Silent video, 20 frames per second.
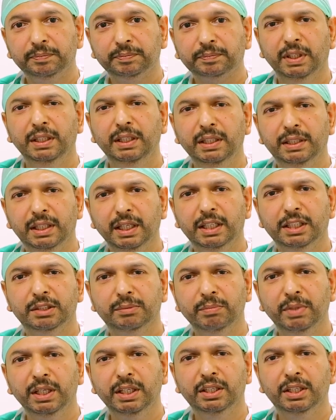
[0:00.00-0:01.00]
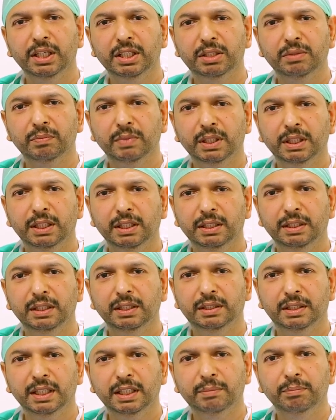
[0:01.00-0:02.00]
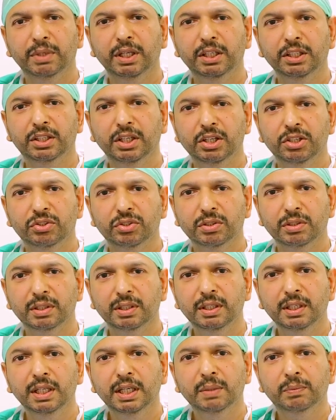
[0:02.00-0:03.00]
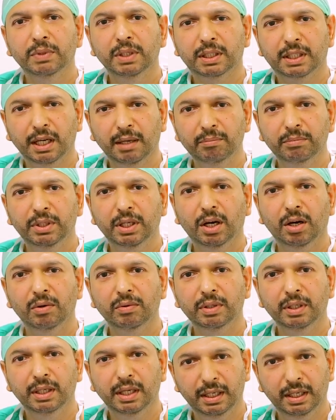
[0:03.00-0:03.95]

when he takes medication, when they take medication, it will come down.